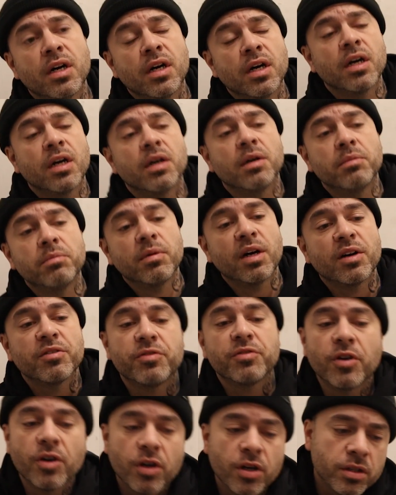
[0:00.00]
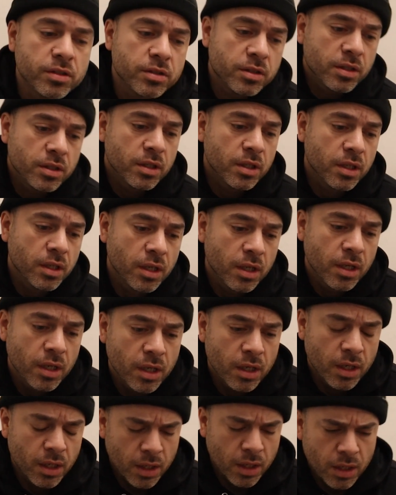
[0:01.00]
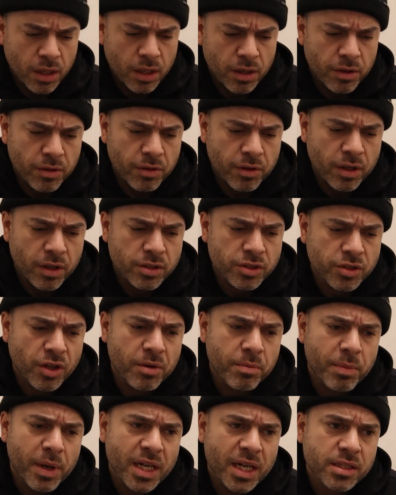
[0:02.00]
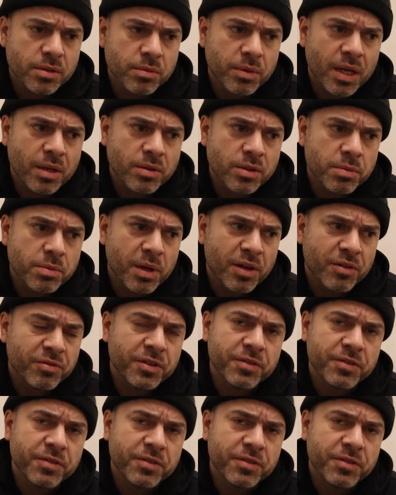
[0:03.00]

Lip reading: I started boxing when I was about